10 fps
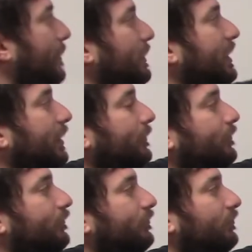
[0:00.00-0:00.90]
here,
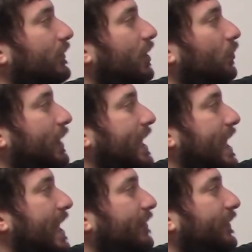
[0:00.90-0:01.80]
we
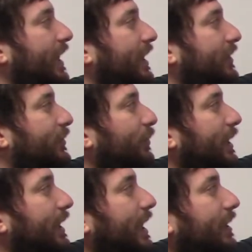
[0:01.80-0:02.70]
have a
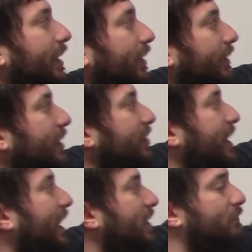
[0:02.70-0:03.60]
3 and then this
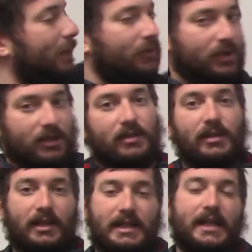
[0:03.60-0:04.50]
exponent.
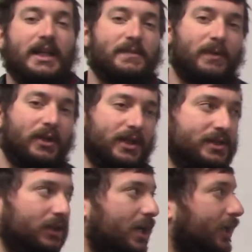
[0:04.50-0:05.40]
And that exponent is
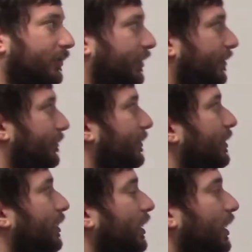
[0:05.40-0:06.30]
a logarithm.
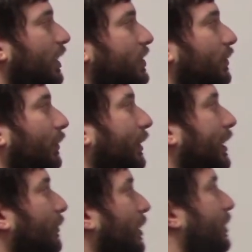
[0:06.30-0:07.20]
So what we're
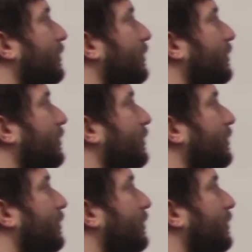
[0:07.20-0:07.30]
going to want to